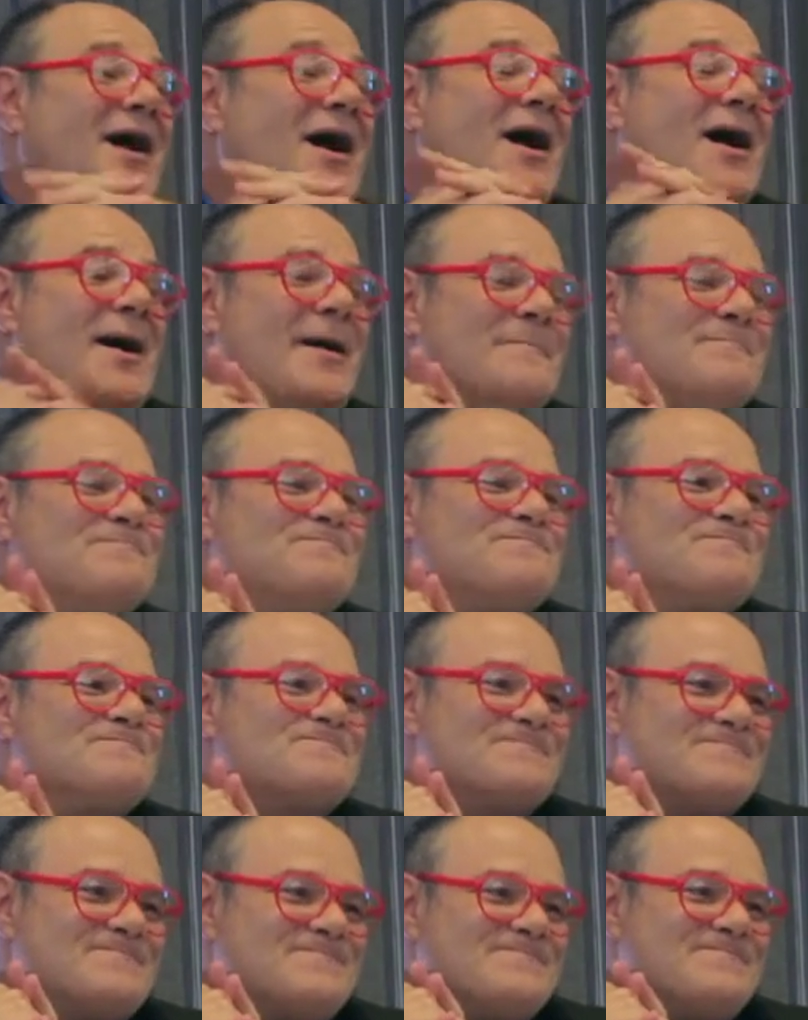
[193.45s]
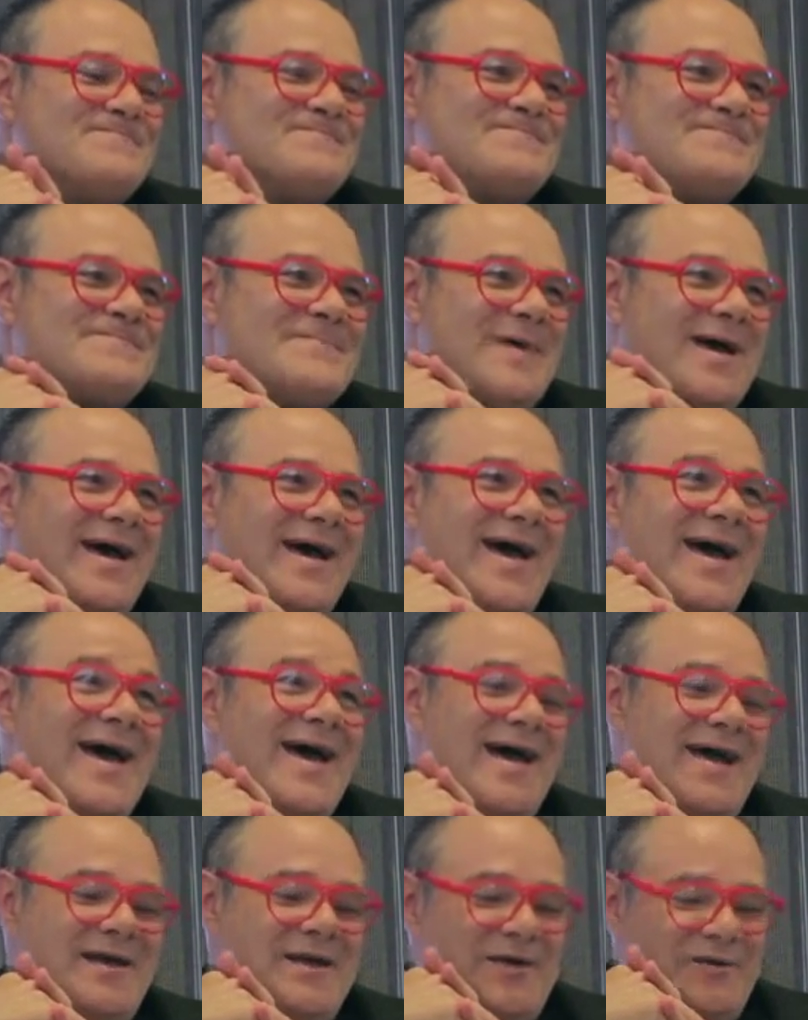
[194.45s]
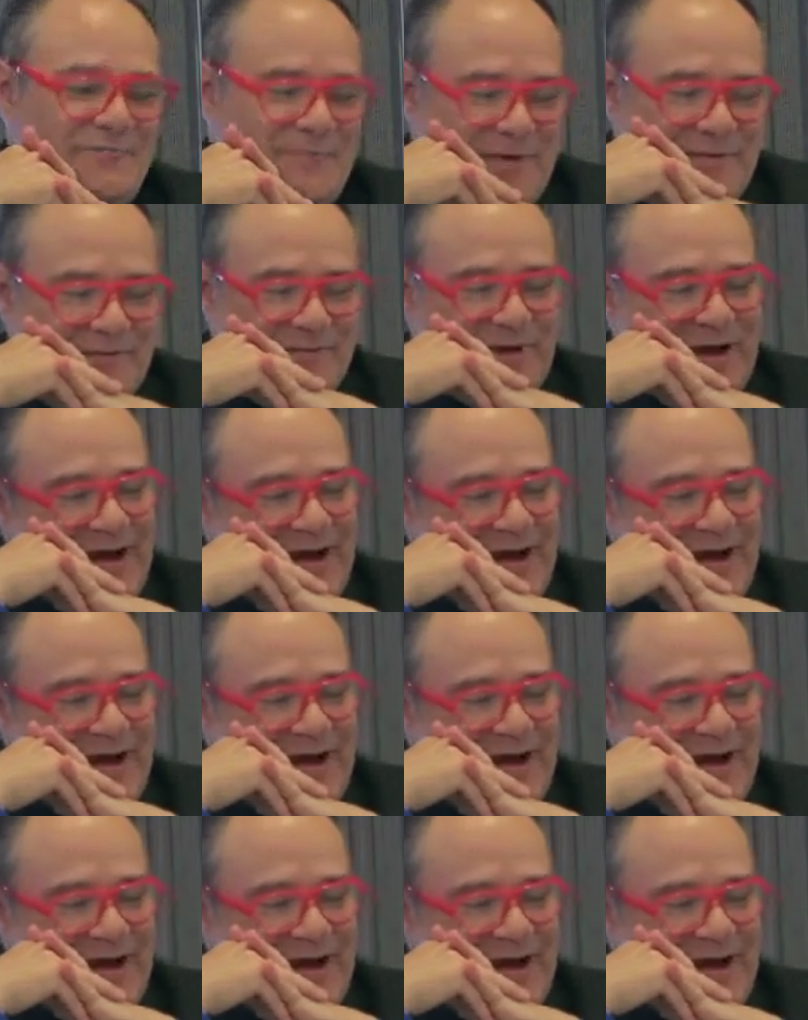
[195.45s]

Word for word: Um, and he's been